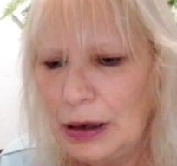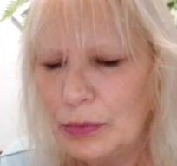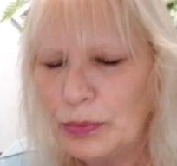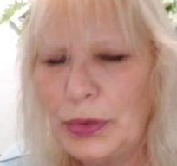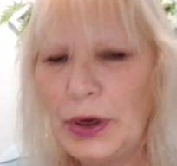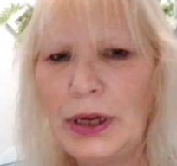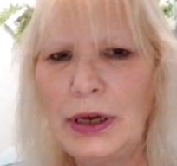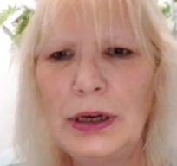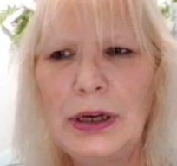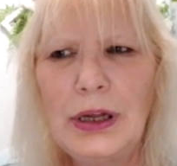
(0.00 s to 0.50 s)

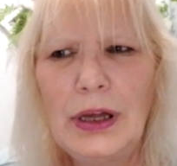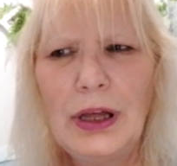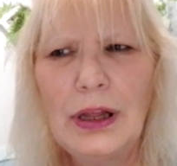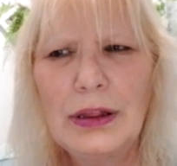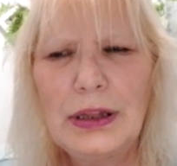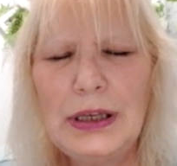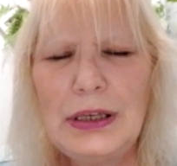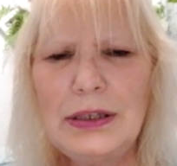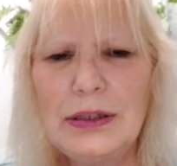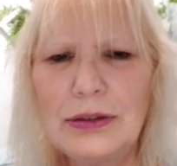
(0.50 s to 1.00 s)
But
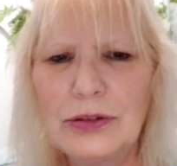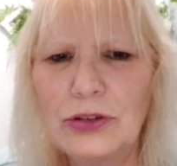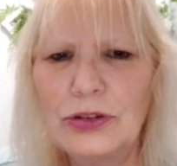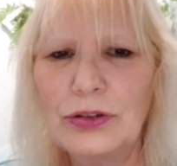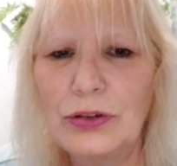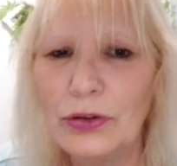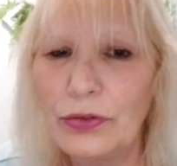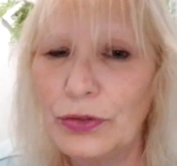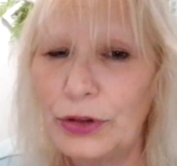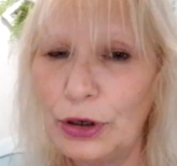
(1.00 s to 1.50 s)

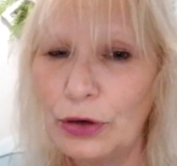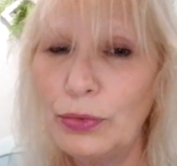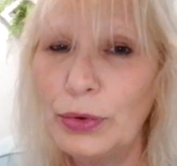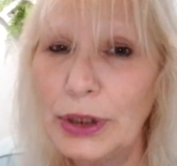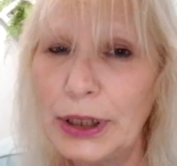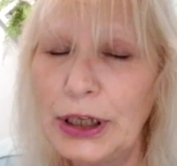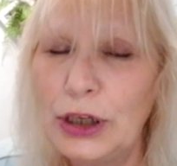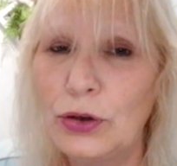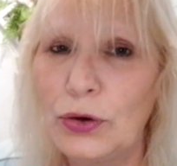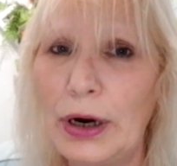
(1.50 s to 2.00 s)
they're
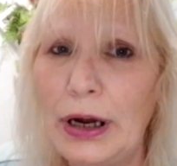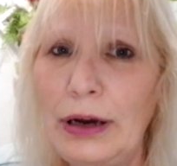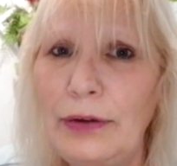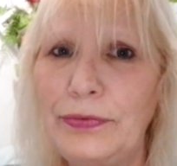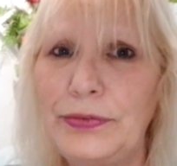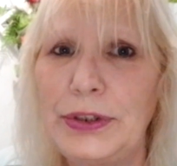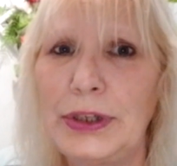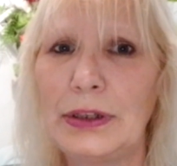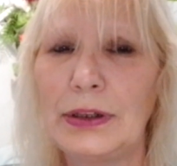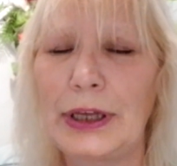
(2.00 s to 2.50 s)
really
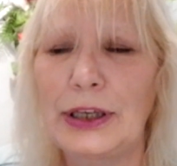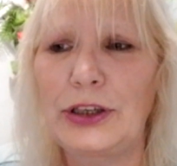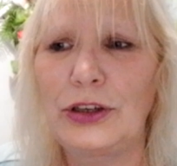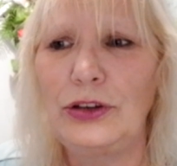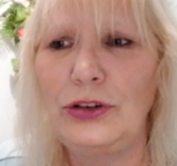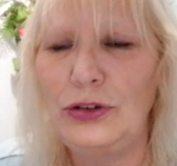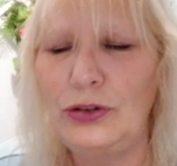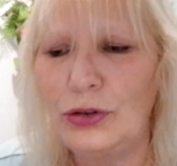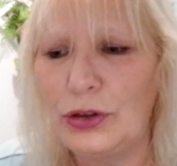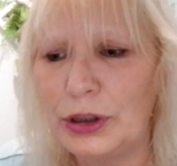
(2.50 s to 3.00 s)
crafty. Like,
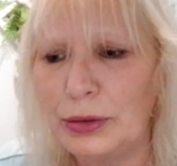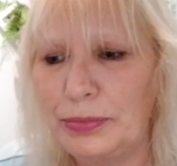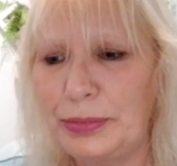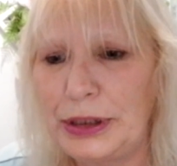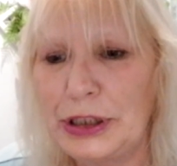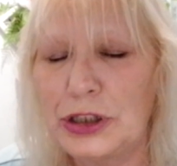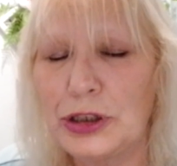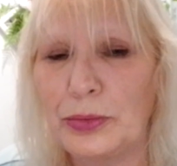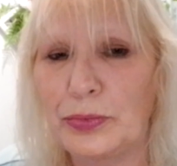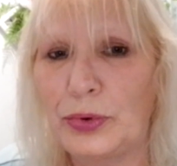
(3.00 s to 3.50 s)
you could
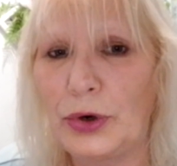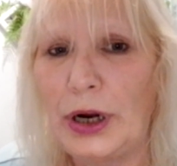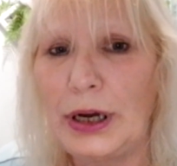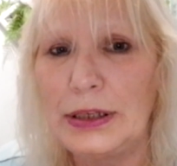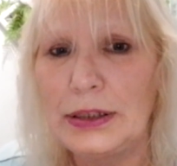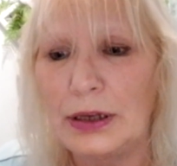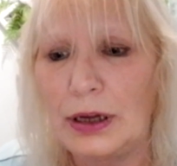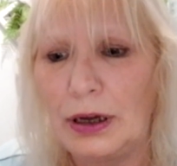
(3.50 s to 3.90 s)
be surprised.